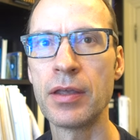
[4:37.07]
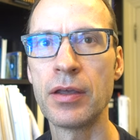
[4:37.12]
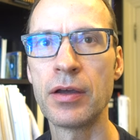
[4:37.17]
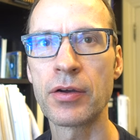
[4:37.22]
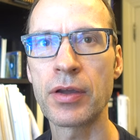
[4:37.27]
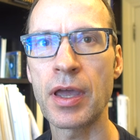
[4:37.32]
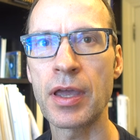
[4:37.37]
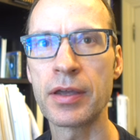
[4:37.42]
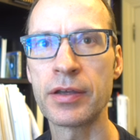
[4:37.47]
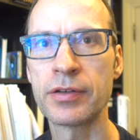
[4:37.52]

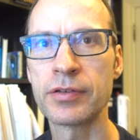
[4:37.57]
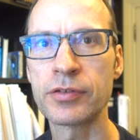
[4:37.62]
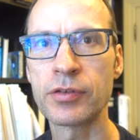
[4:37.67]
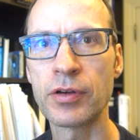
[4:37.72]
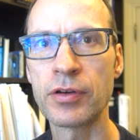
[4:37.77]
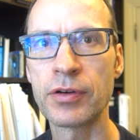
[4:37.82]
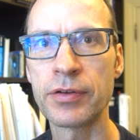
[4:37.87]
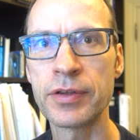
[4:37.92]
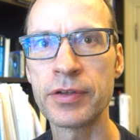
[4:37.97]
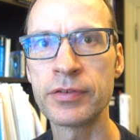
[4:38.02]
Okay,
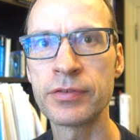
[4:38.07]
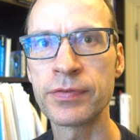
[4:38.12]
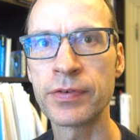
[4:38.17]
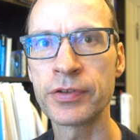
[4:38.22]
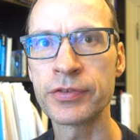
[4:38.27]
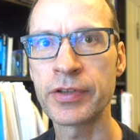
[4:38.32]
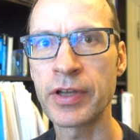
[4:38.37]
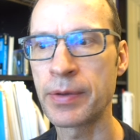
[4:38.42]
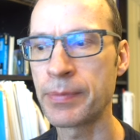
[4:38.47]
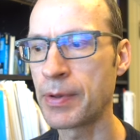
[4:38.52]
so this is the
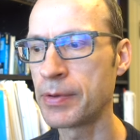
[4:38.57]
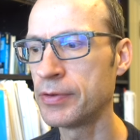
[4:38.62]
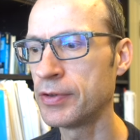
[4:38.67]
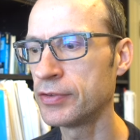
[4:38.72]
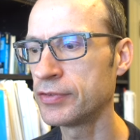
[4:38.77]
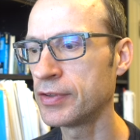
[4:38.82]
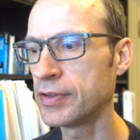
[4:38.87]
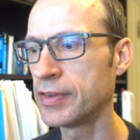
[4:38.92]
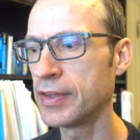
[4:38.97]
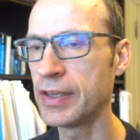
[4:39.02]
first time I'm
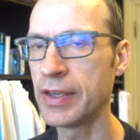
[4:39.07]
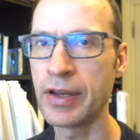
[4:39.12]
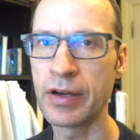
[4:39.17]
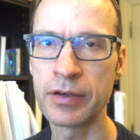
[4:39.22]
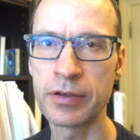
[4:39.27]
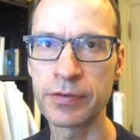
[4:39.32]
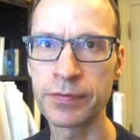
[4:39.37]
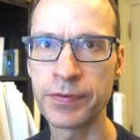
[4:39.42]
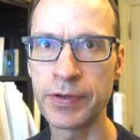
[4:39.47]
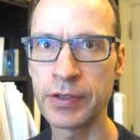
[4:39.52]
using the
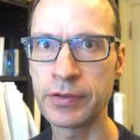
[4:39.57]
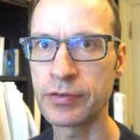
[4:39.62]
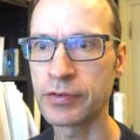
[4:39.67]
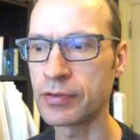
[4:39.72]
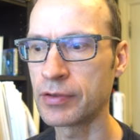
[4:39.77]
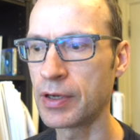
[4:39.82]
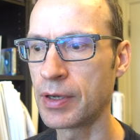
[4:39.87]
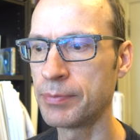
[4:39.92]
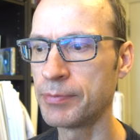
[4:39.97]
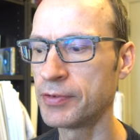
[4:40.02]
Airofit,
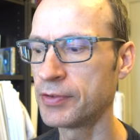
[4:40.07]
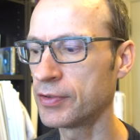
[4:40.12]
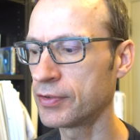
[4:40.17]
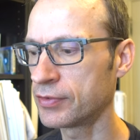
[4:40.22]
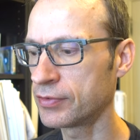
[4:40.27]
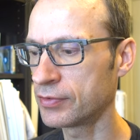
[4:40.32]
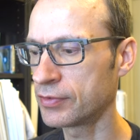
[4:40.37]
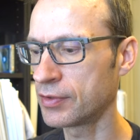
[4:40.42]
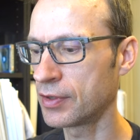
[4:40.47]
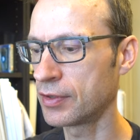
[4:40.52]
so I'm
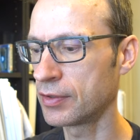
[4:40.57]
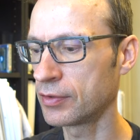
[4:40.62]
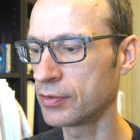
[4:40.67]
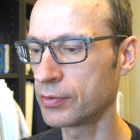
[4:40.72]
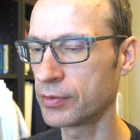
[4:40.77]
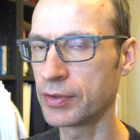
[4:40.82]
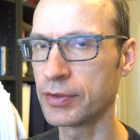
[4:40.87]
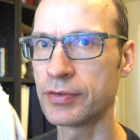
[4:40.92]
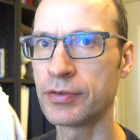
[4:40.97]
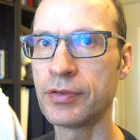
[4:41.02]
just
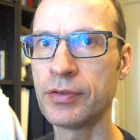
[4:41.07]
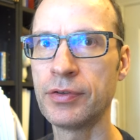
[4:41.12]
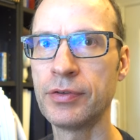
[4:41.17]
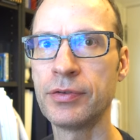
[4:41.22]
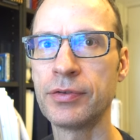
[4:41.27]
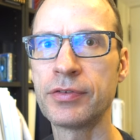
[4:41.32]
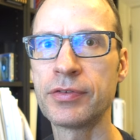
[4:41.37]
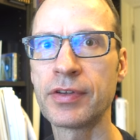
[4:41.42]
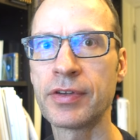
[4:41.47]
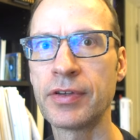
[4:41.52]
going
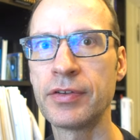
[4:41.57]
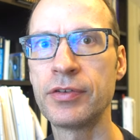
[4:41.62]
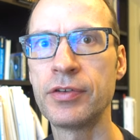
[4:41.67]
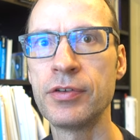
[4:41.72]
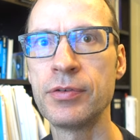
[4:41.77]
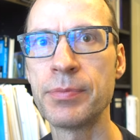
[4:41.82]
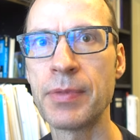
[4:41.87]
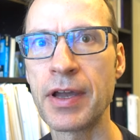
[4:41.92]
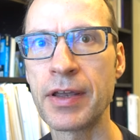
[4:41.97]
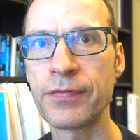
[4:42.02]
to
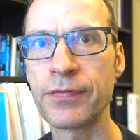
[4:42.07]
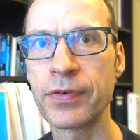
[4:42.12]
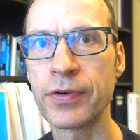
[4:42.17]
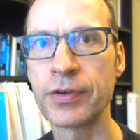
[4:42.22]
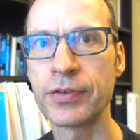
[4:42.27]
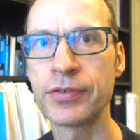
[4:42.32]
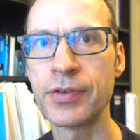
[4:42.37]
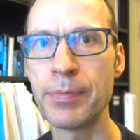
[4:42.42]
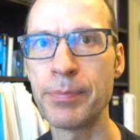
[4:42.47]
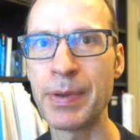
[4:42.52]
do my
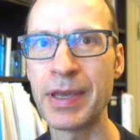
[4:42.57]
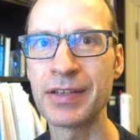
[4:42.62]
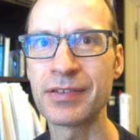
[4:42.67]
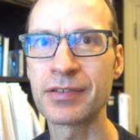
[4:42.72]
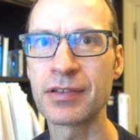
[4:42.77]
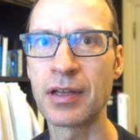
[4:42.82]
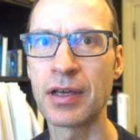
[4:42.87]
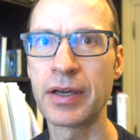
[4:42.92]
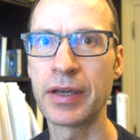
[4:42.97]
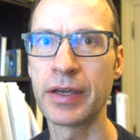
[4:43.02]
first
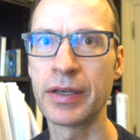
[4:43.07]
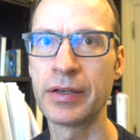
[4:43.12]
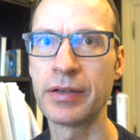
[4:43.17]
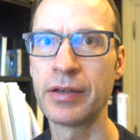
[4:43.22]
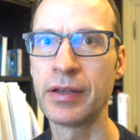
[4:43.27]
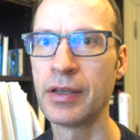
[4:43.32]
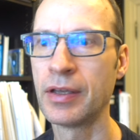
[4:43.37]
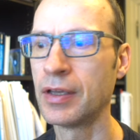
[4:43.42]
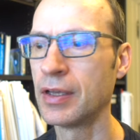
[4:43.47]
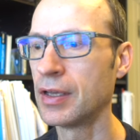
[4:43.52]
baseline
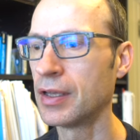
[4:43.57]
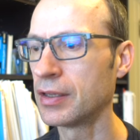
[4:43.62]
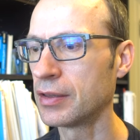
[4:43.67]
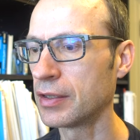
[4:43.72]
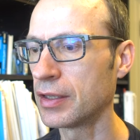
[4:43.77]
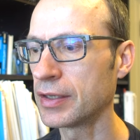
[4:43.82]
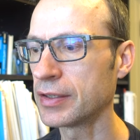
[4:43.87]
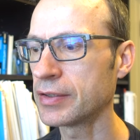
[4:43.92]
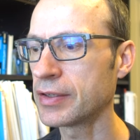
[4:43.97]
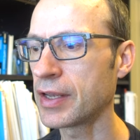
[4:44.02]

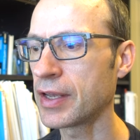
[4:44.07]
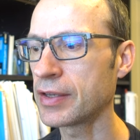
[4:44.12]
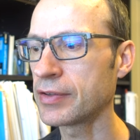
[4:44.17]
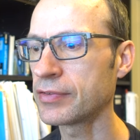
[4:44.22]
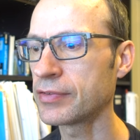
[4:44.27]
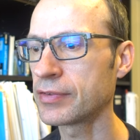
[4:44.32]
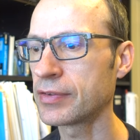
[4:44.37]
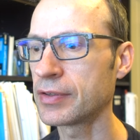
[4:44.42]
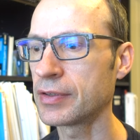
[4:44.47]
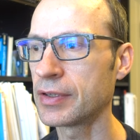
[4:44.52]
lung
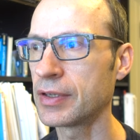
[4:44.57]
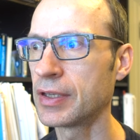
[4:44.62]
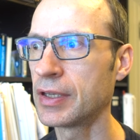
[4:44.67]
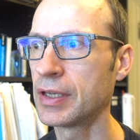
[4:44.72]
test.